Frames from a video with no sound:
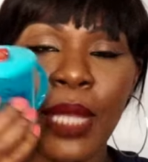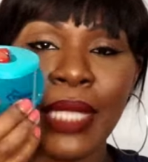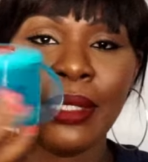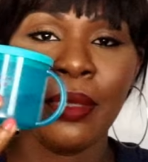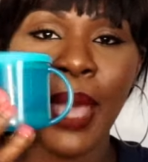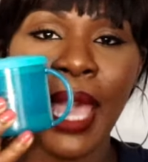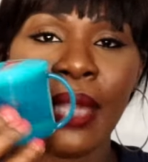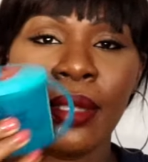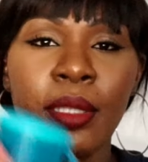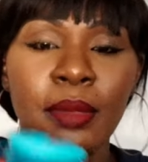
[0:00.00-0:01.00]
plastic bag,
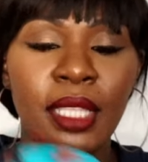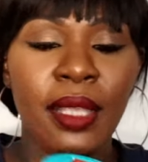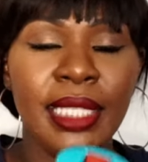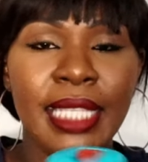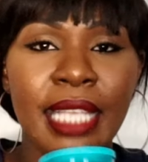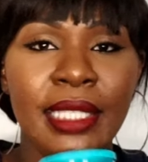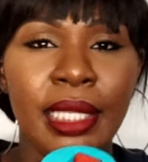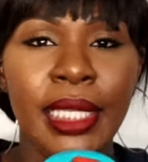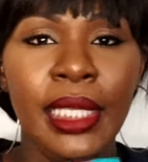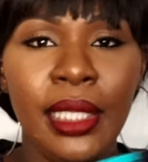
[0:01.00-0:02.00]
because sometimes it tends to
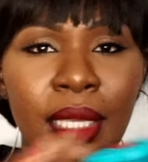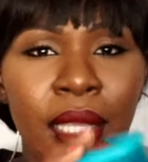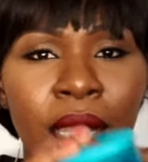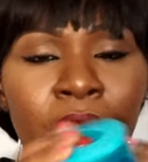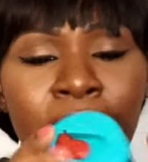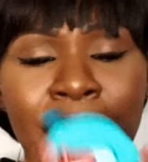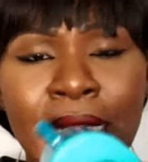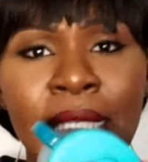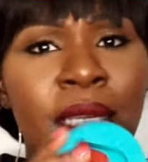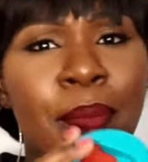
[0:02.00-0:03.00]

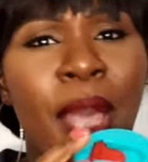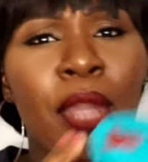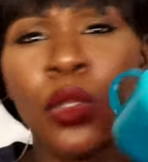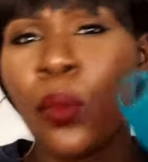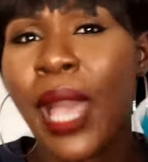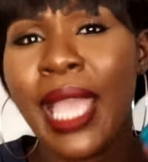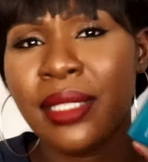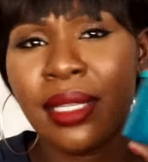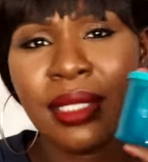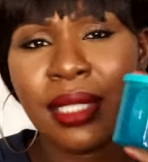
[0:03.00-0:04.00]
leak, but I don't know why it
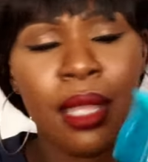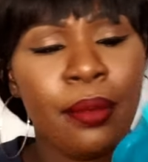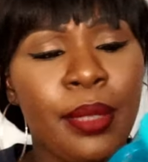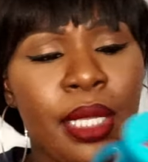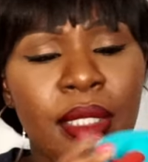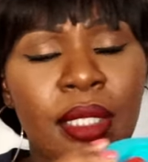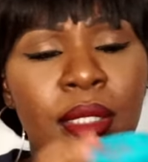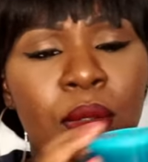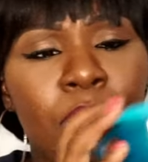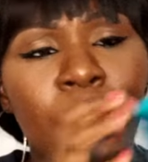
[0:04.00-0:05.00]
does that, because
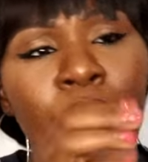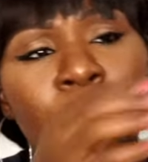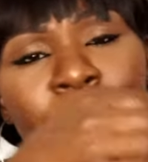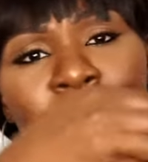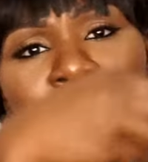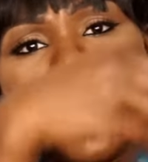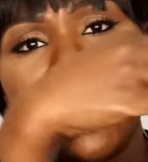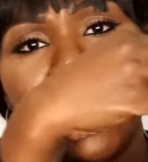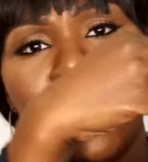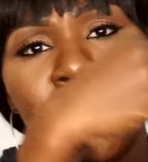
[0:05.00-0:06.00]
it's, you know, as you can
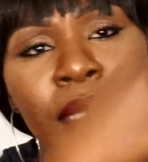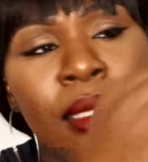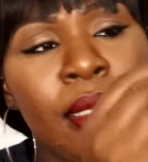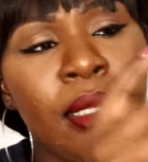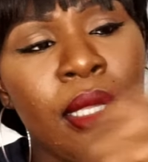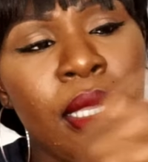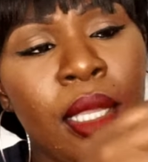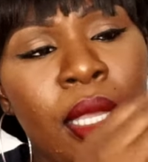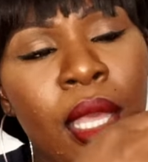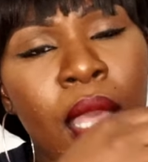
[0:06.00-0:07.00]
see, the
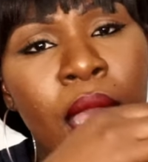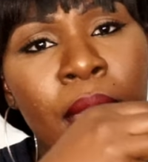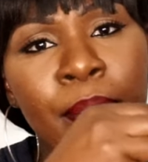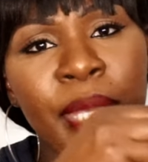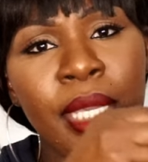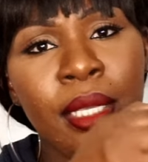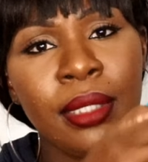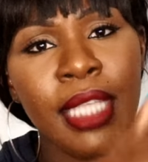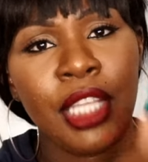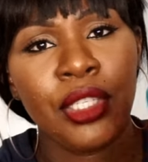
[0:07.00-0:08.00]
beaker
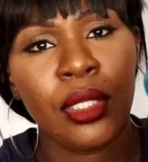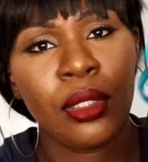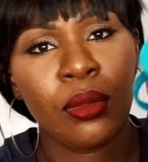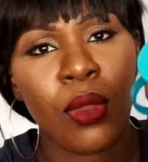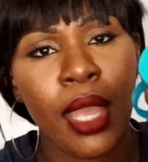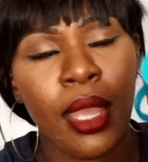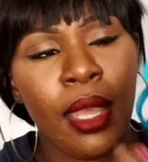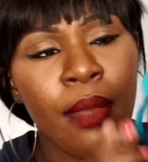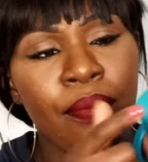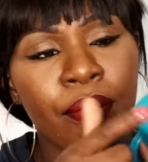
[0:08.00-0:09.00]
section is quite
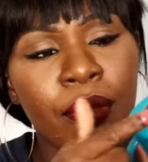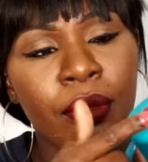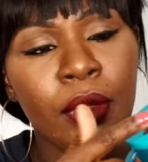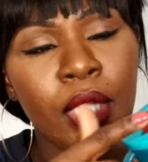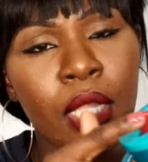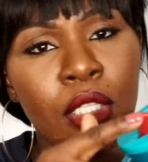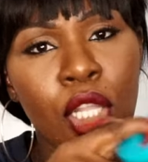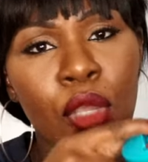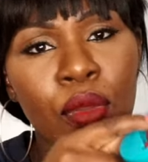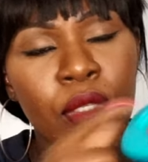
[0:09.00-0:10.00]
it's
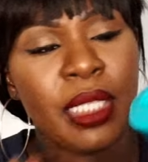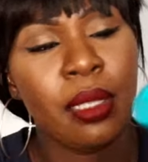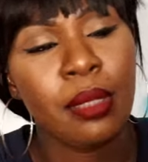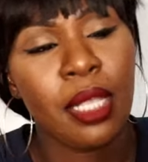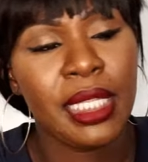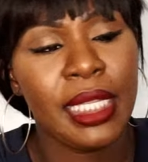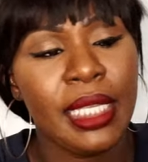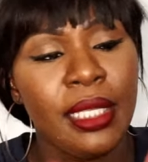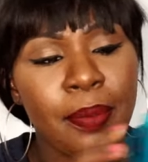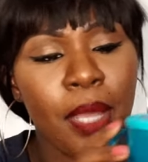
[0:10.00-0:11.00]
closed, but sometimes it
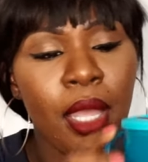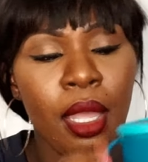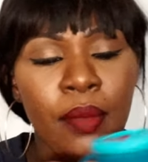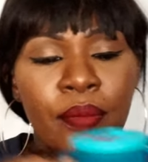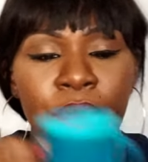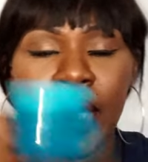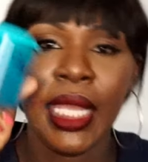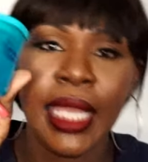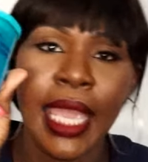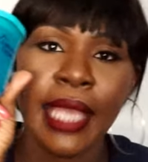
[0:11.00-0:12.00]
leaks. But
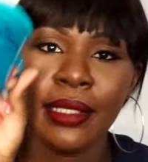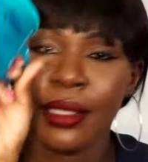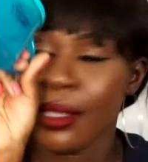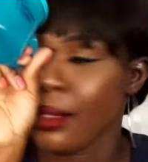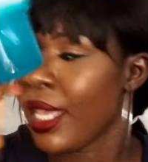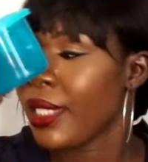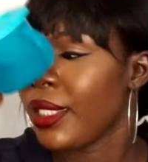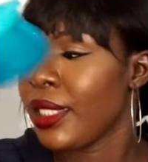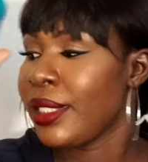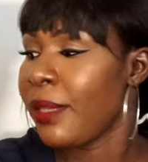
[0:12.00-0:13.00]
yeah, so that's
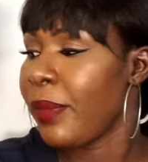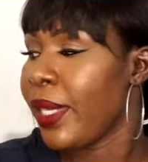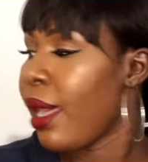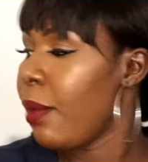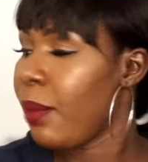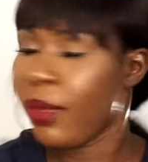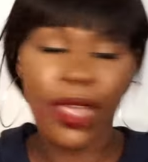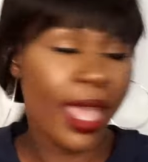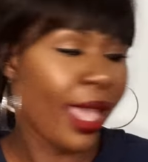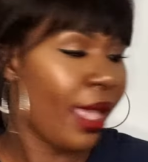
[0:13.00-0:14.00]
his sippy cup
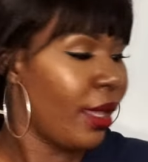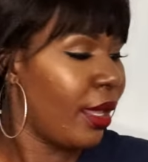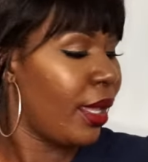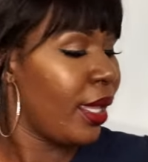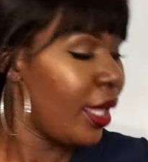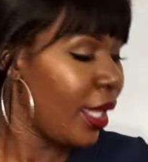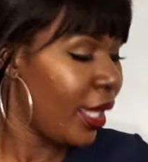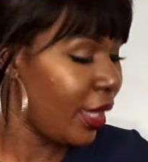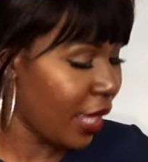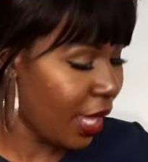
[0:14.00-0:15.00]
there,
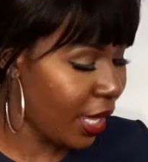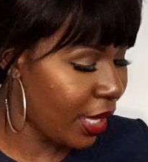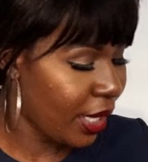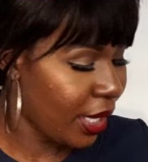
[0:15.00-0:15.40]
in there.